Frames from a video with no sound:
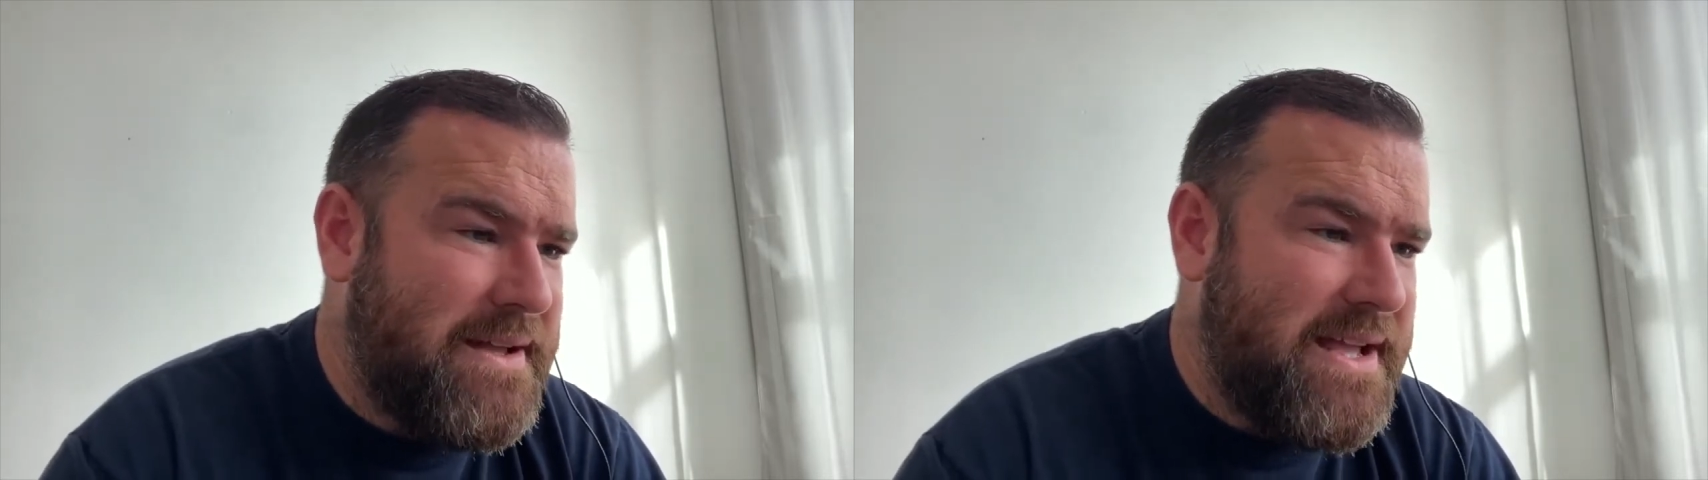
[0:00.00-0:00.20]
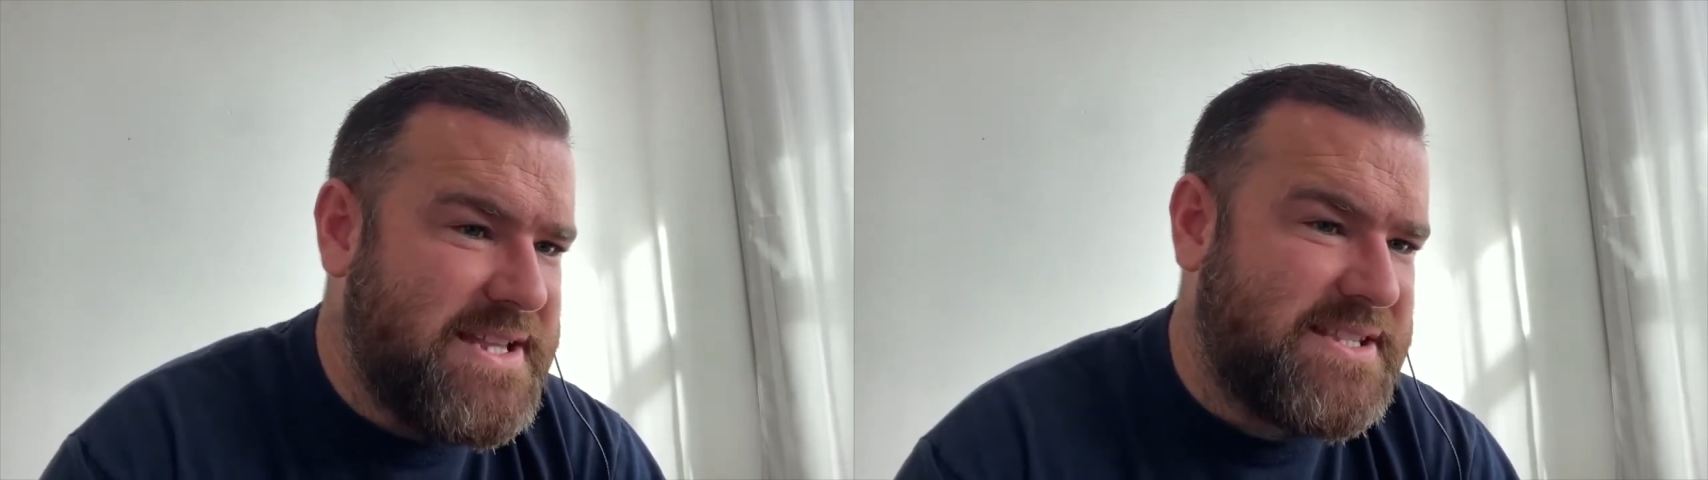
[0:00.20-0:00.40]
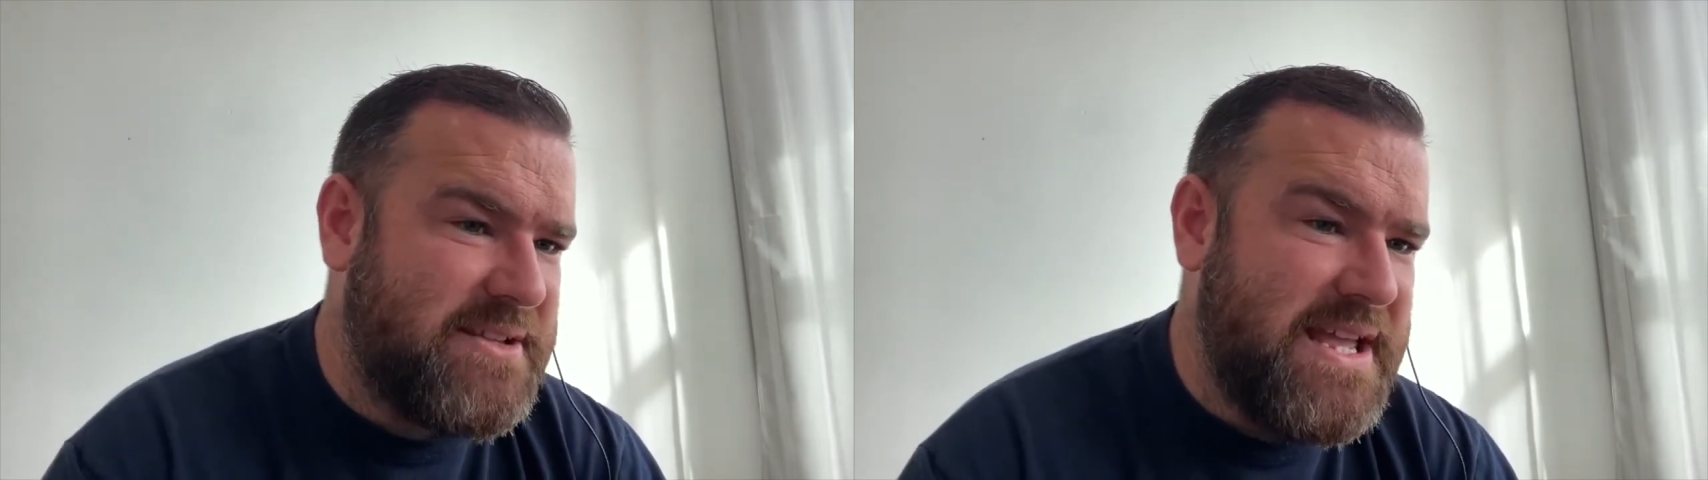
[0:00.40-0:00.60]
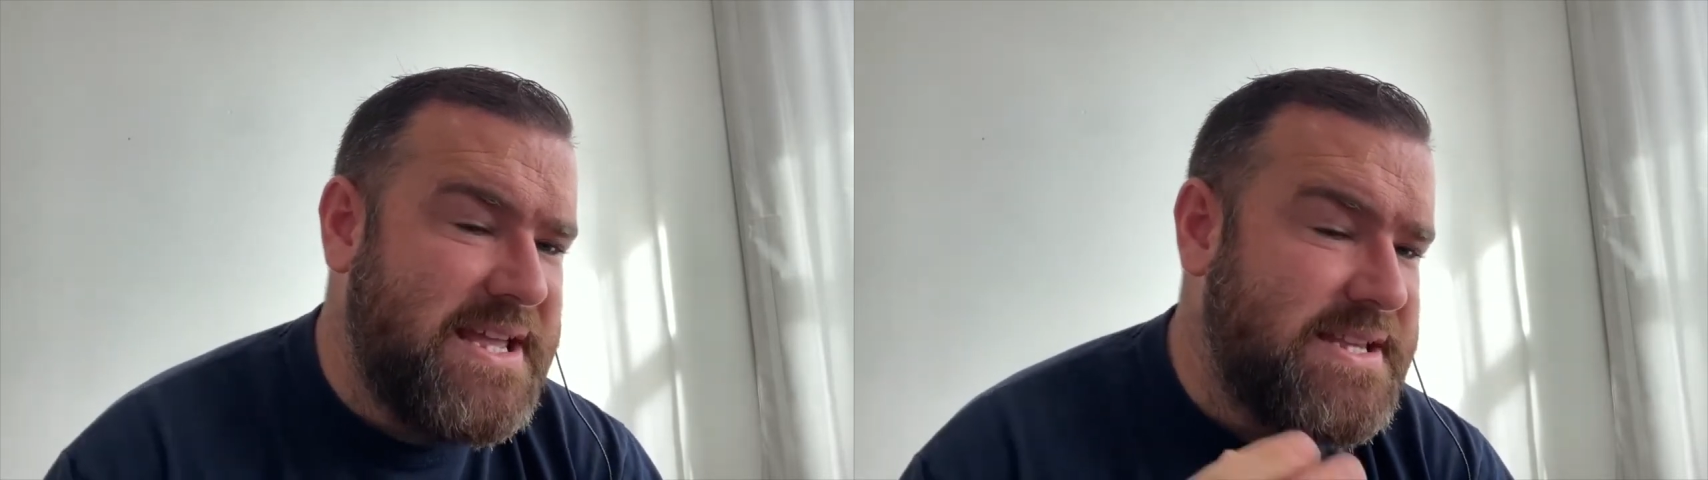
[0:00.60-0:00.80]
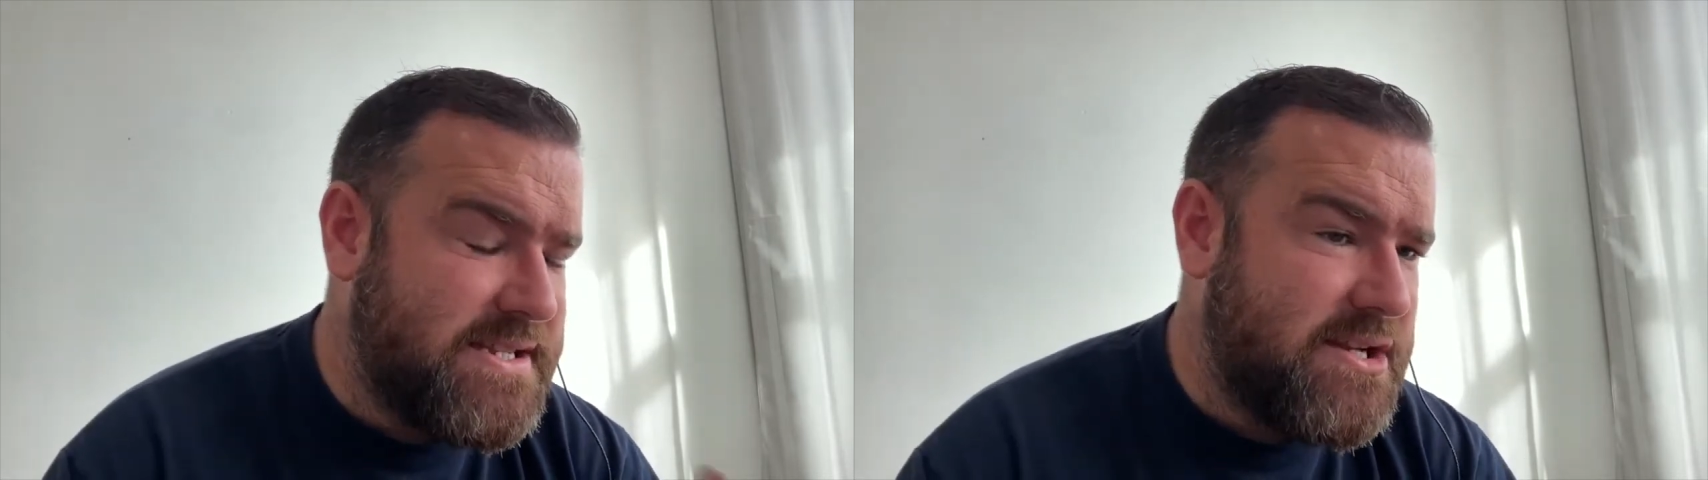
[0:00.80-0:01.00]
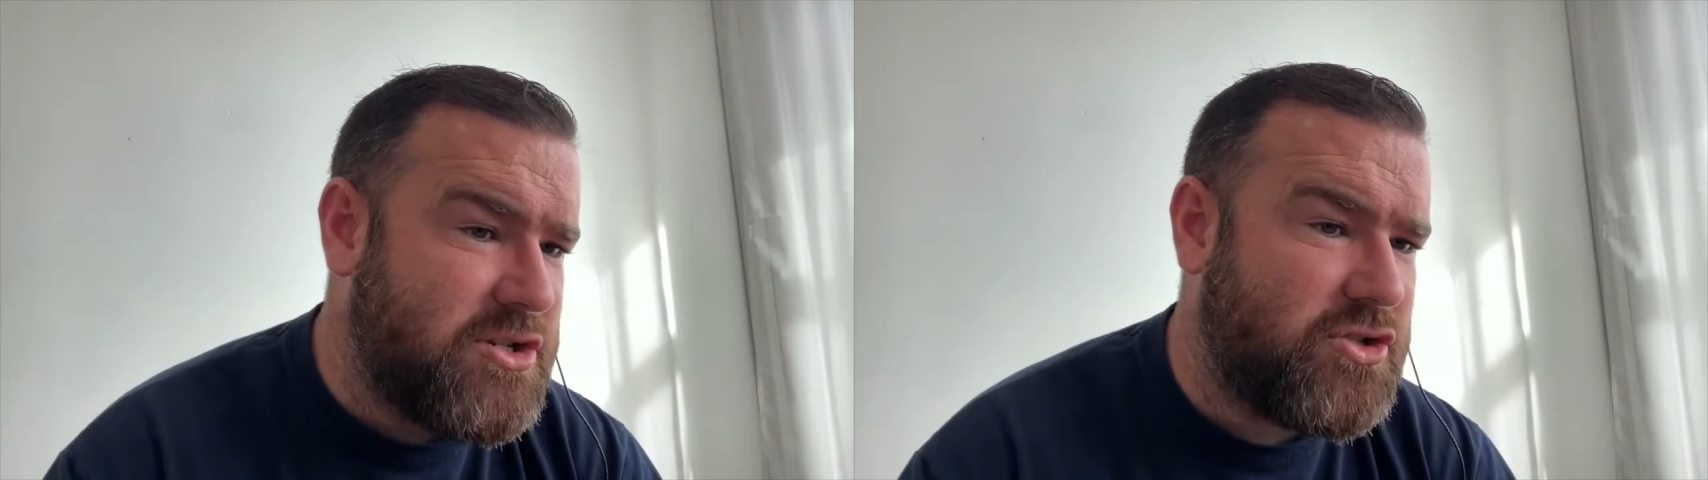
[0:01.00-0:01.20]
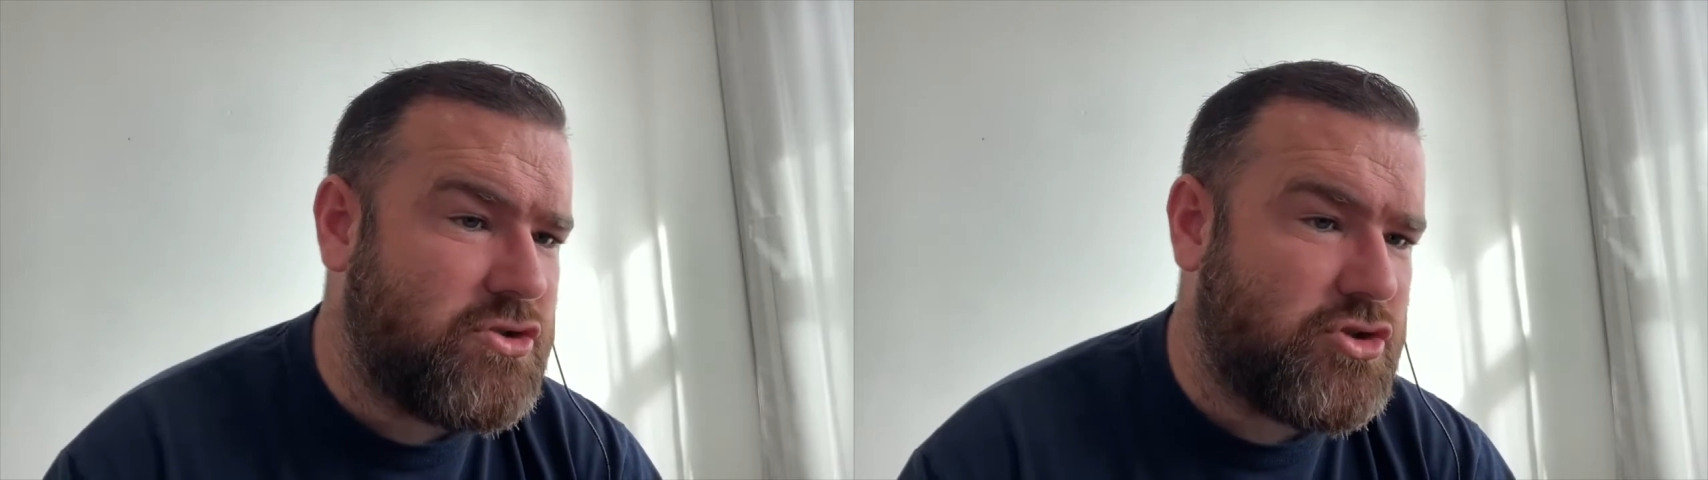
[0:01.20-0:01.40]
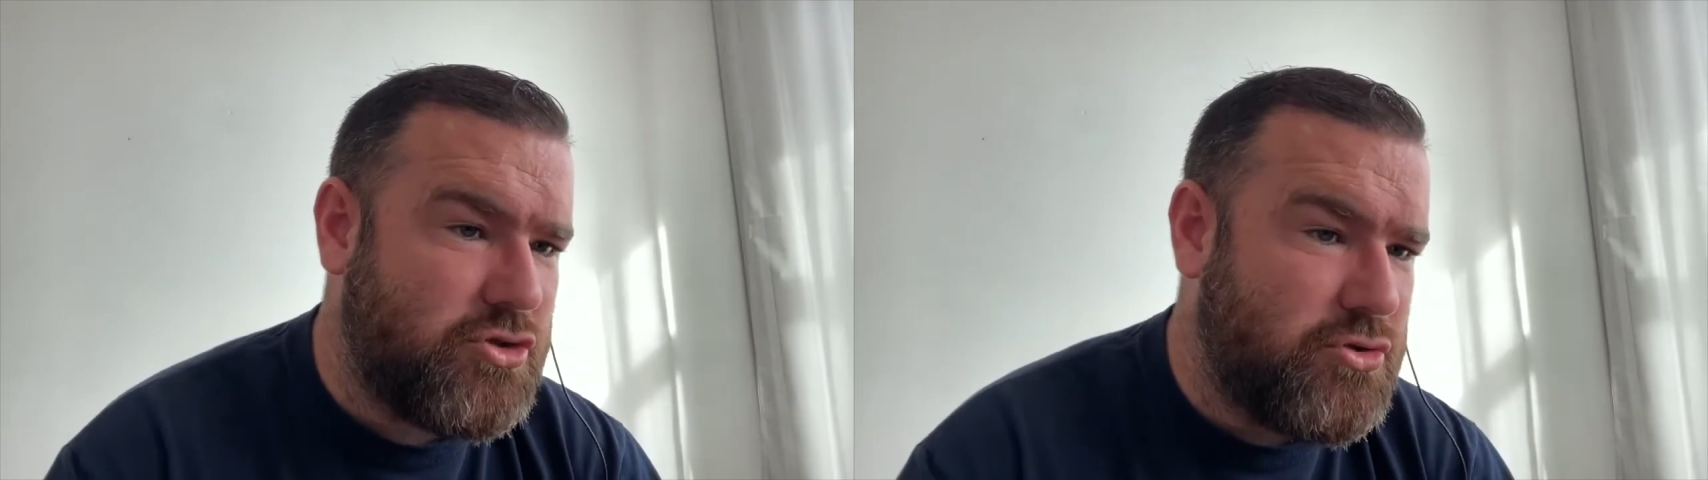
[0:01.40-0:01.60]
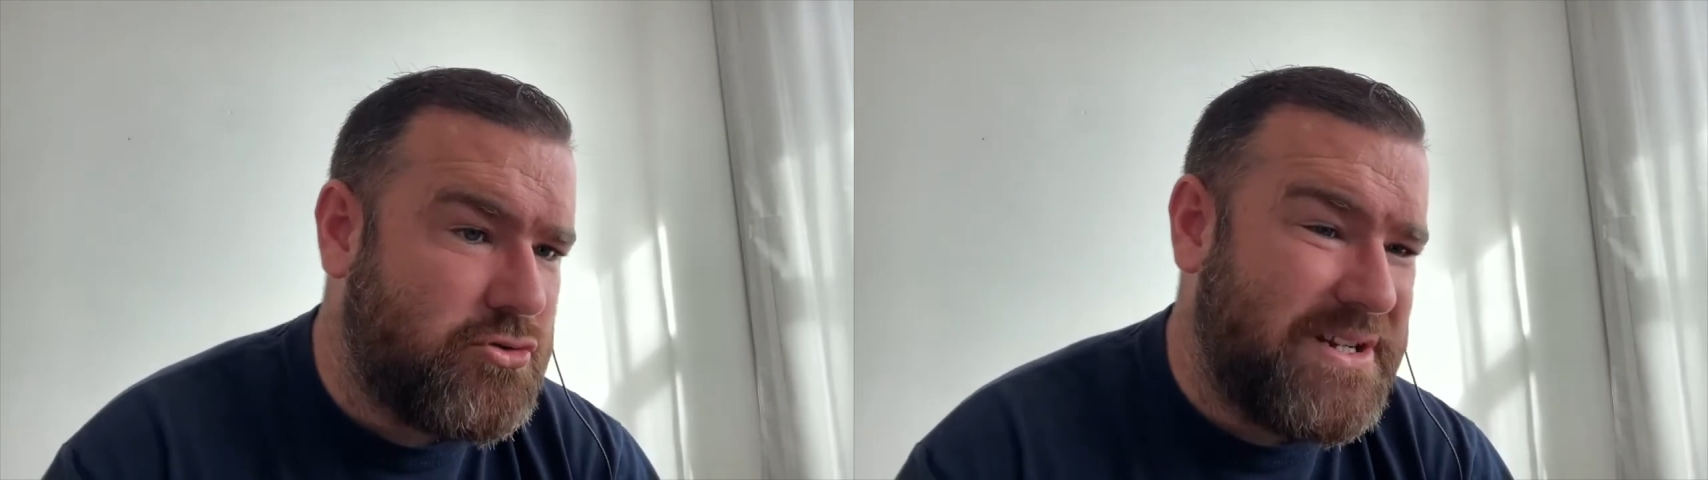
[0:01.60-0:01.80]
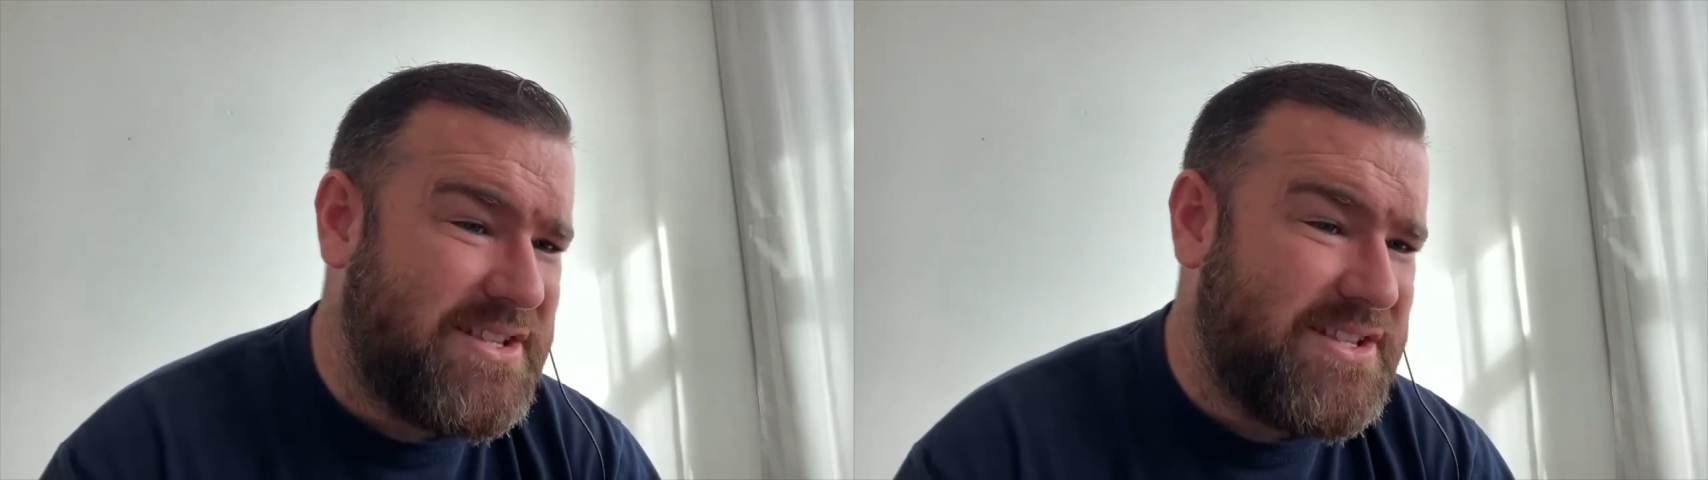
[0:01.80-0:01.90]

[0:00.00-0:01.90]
it's the easiest story